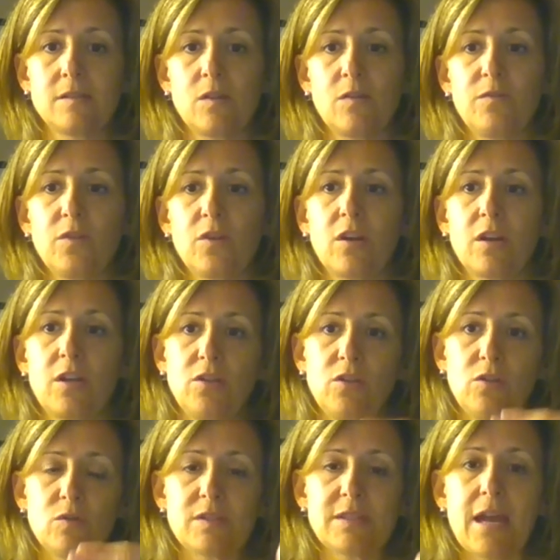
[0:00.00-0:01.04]
So if you're going to
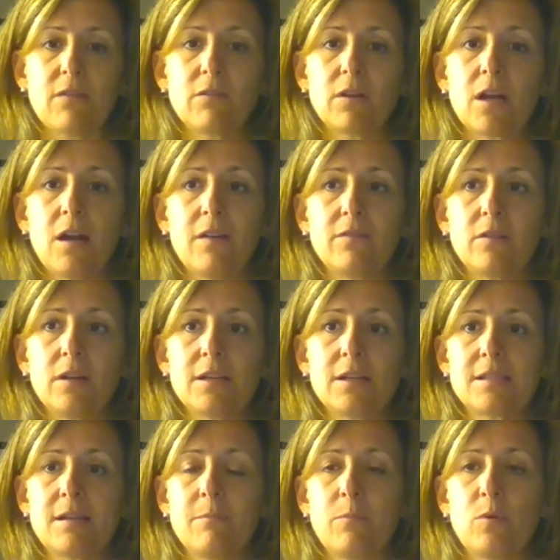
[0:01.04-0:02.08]
use that Recover
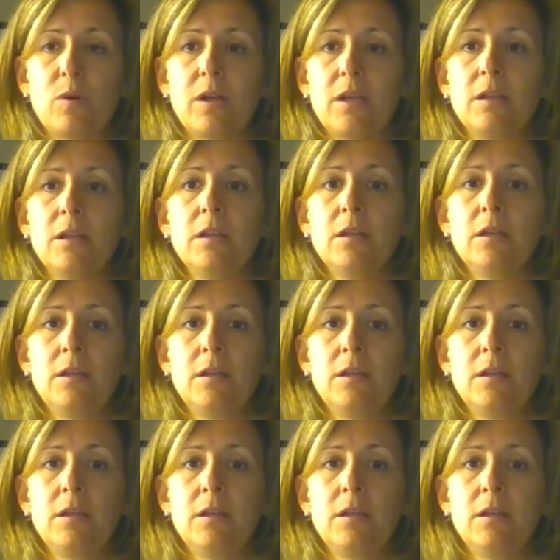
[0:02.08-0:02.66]
at some point,